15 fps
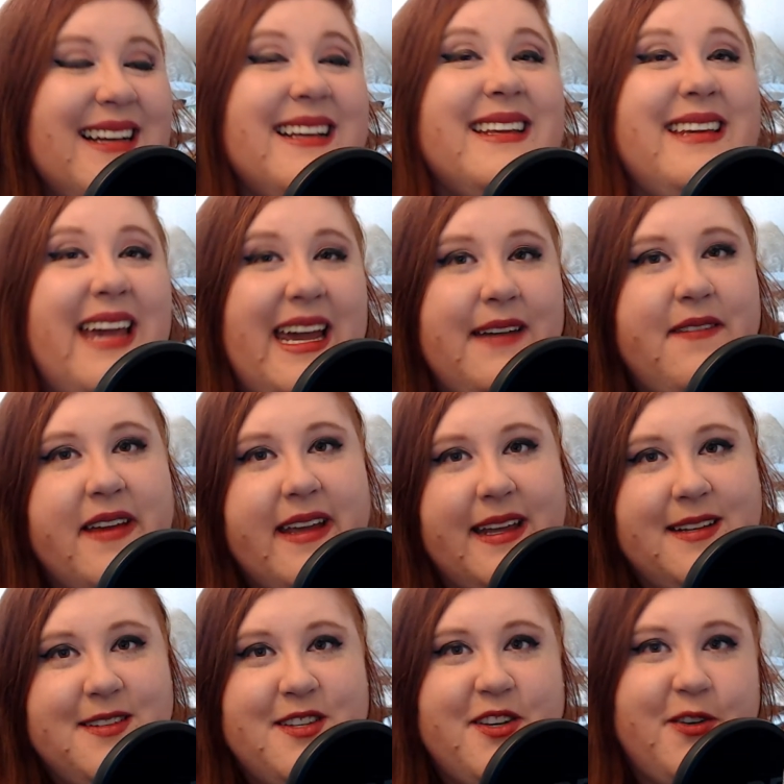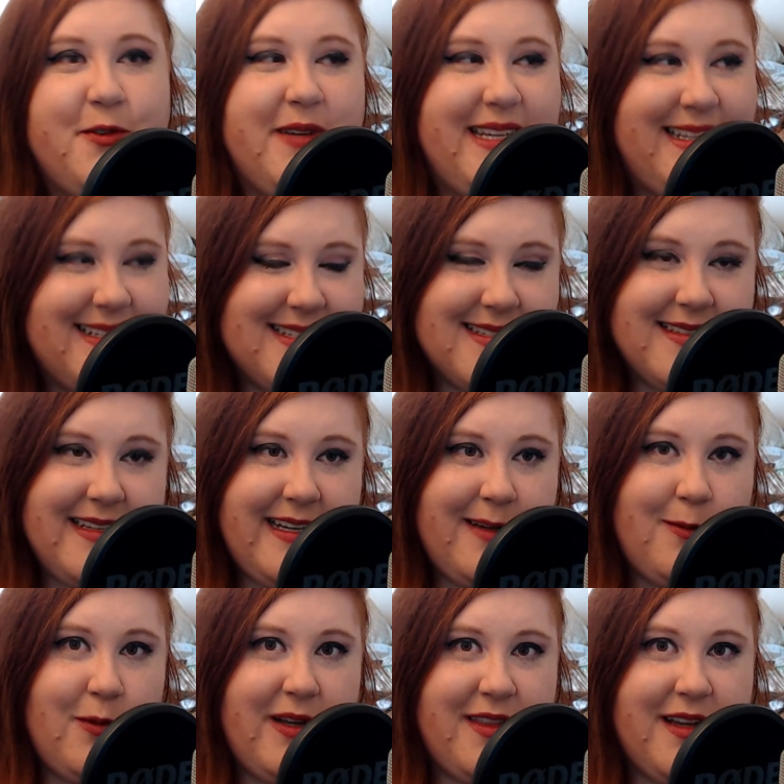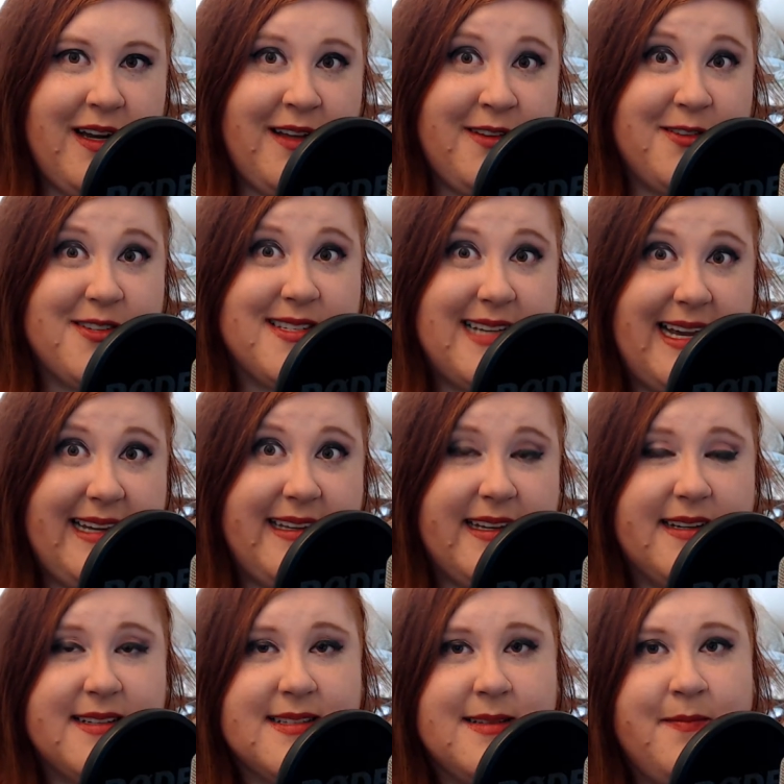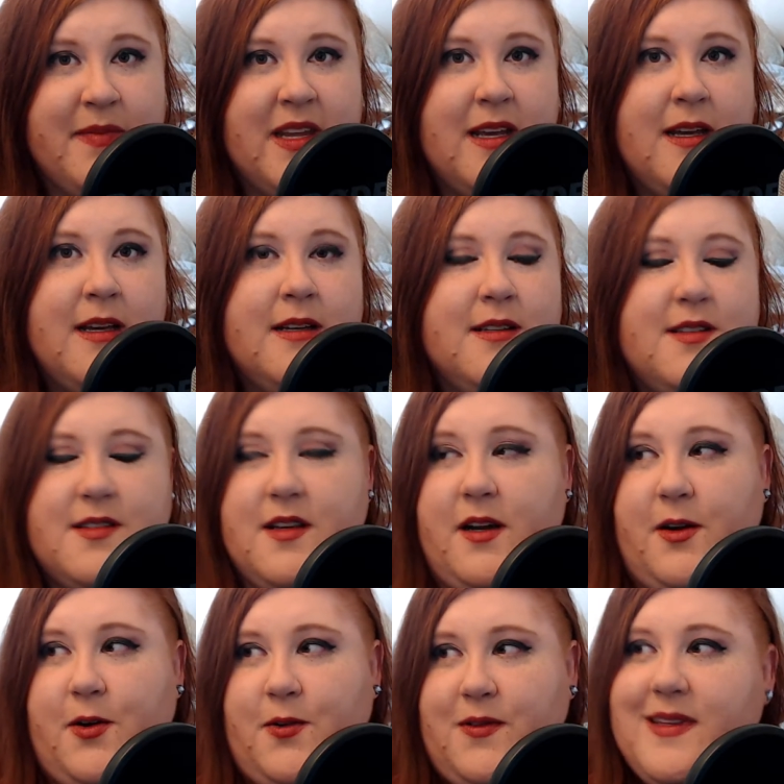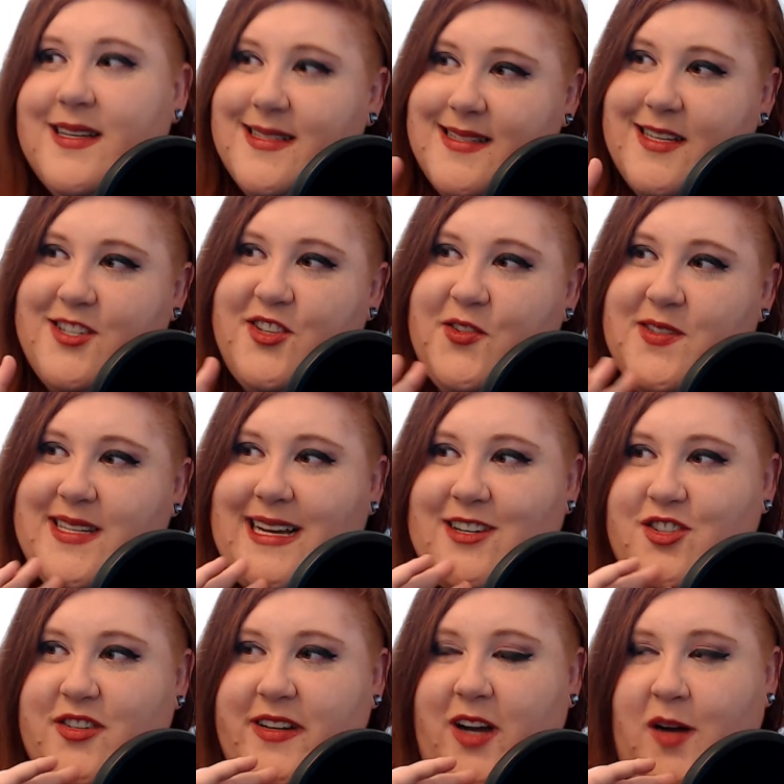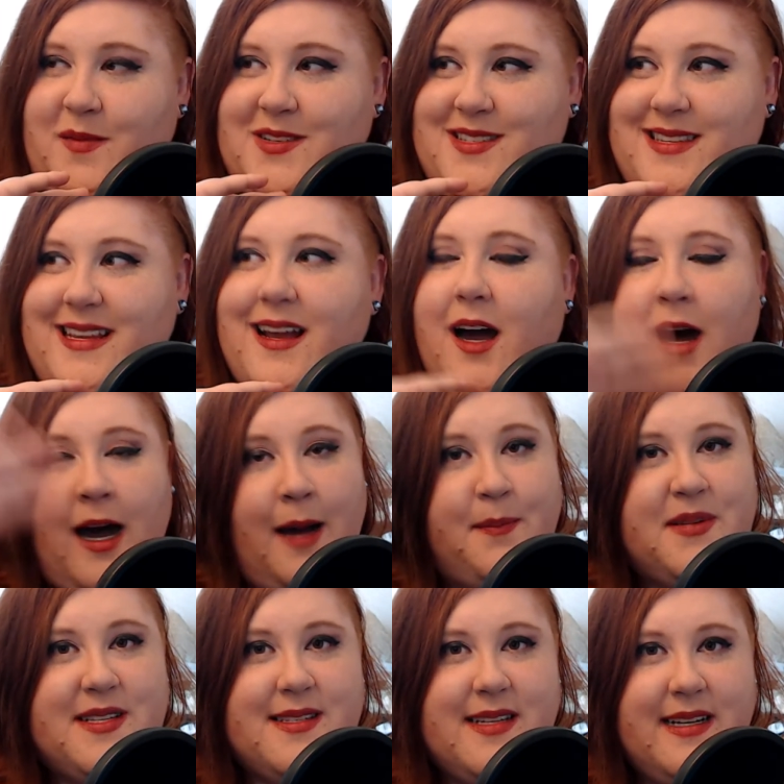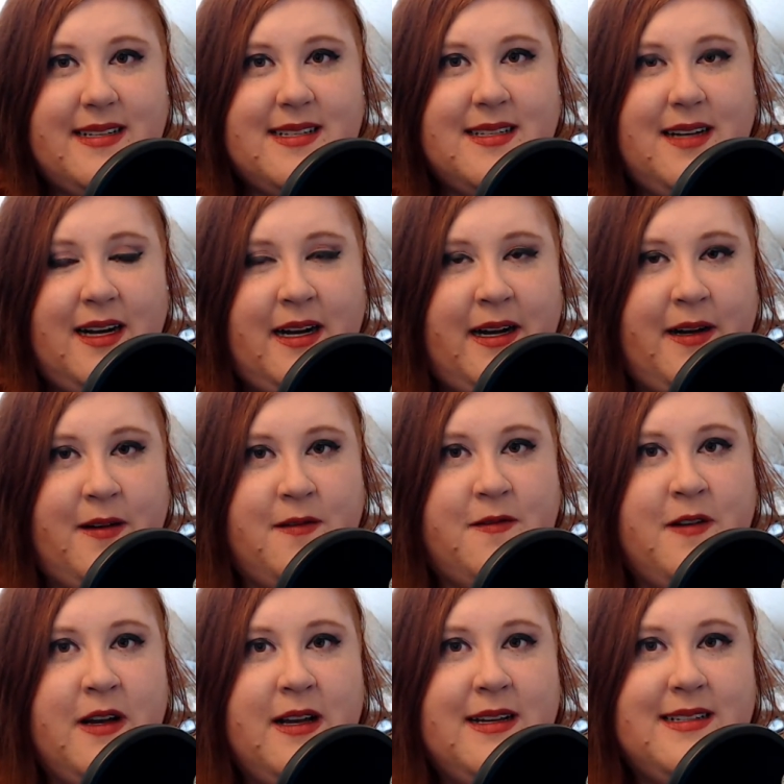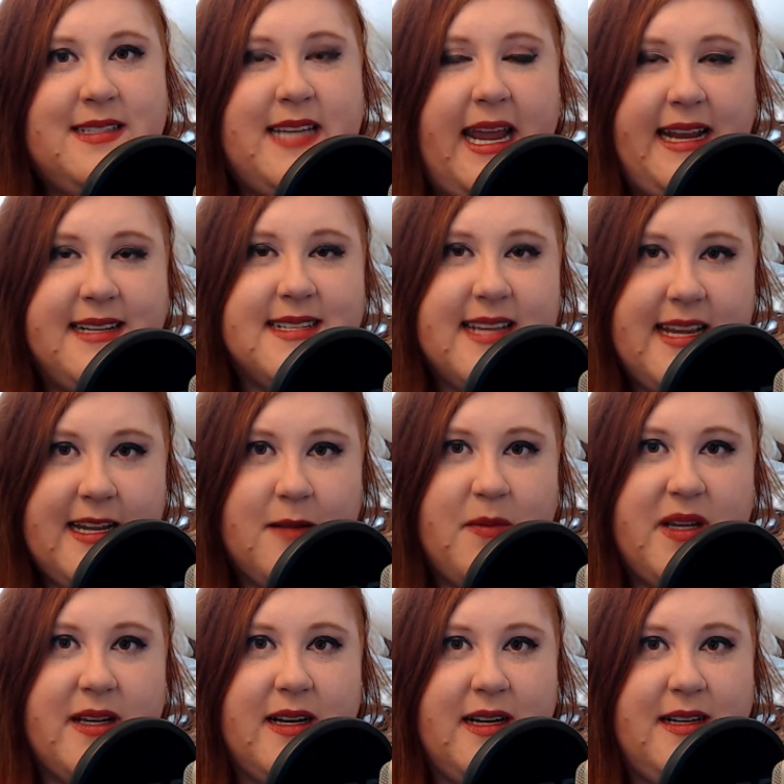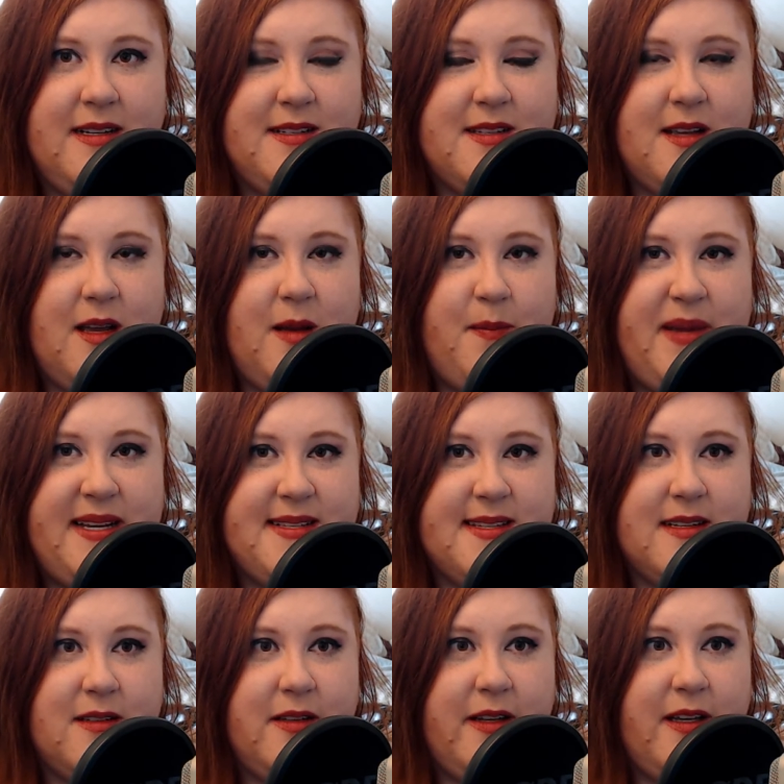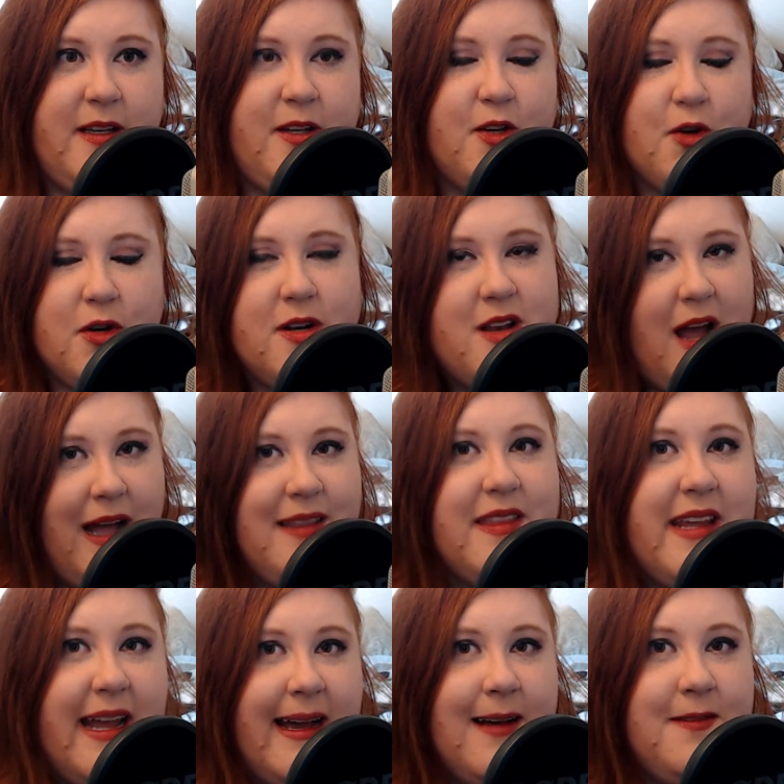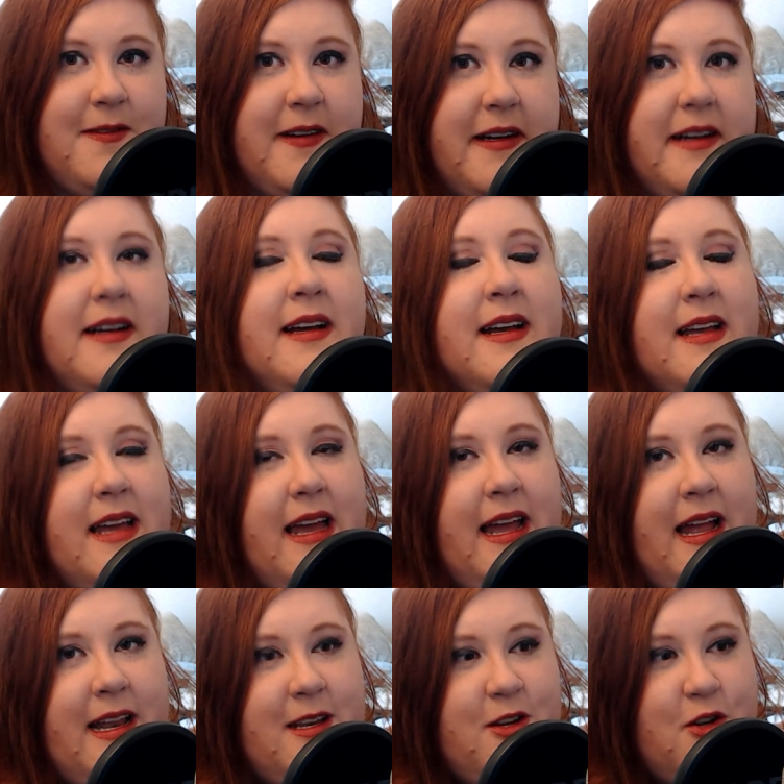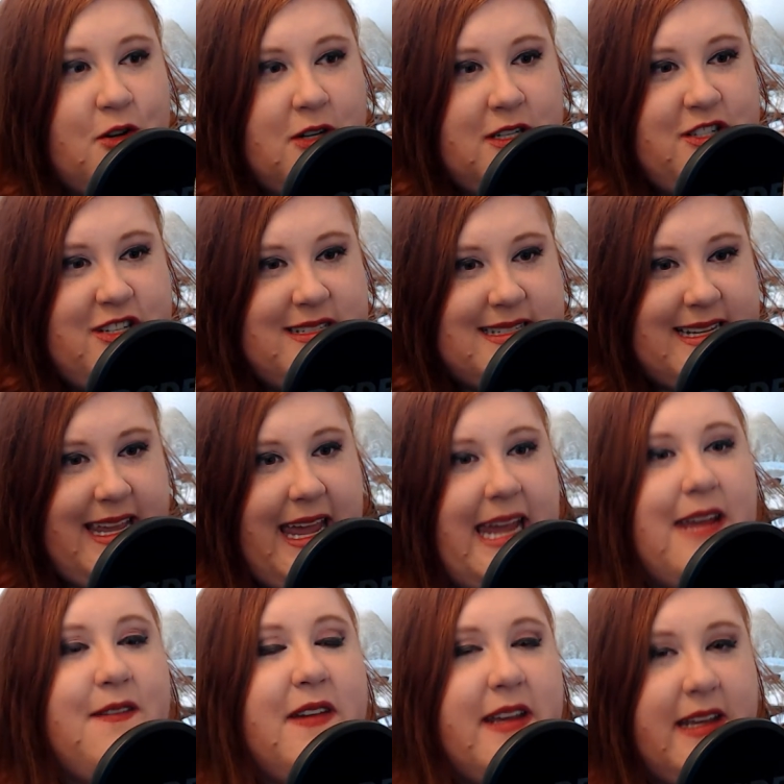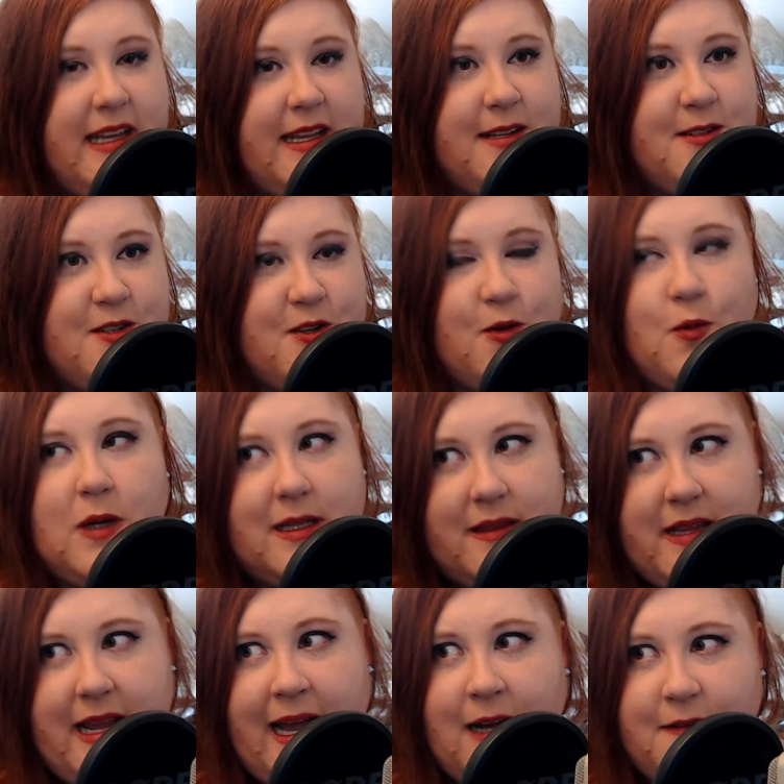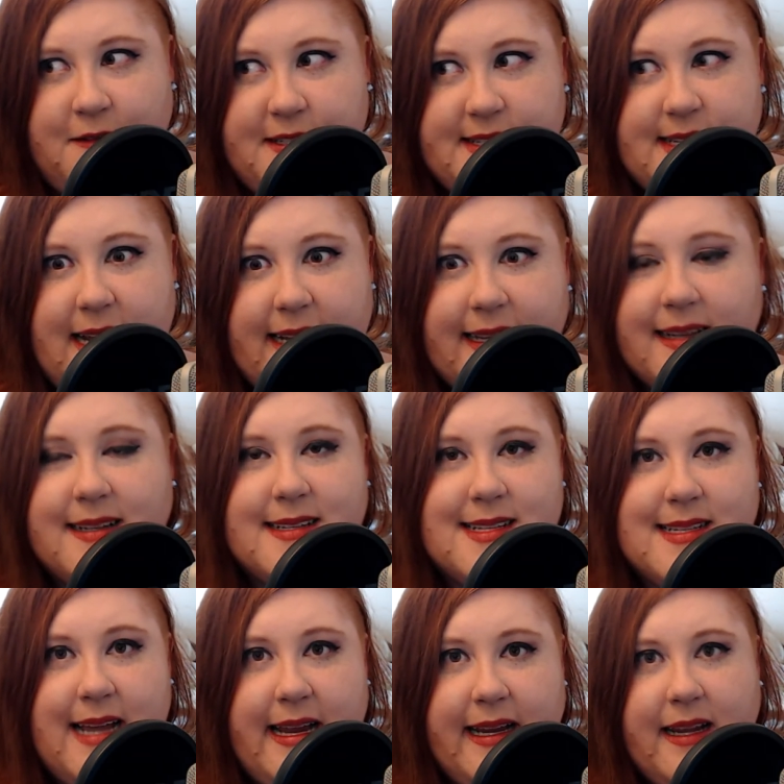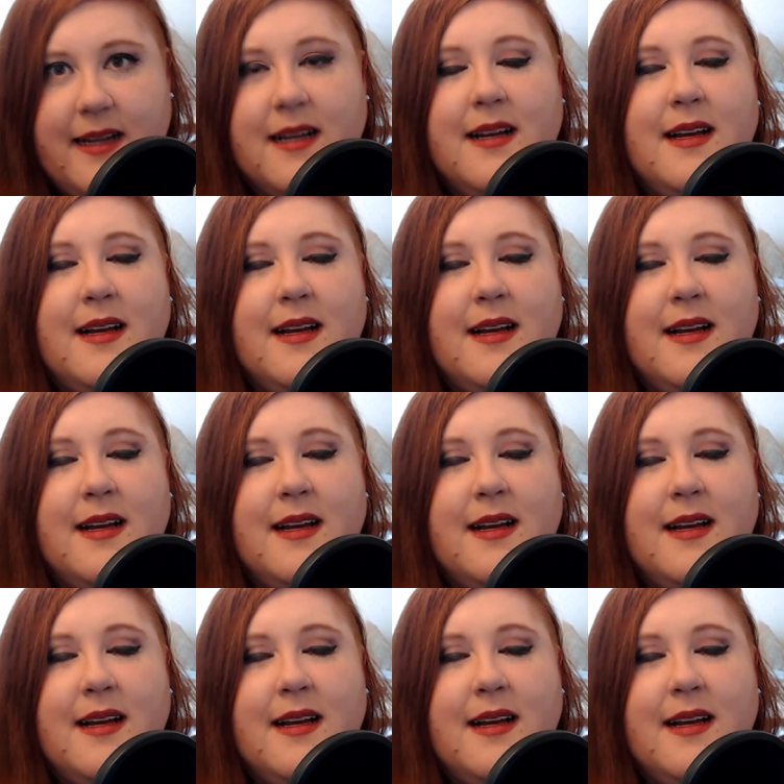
Caving in too easily with other psychics. So this issue is actually almost the opposite of tainting, because basically you're not the alpha and you're just caving in to what the alpha psychic is saying.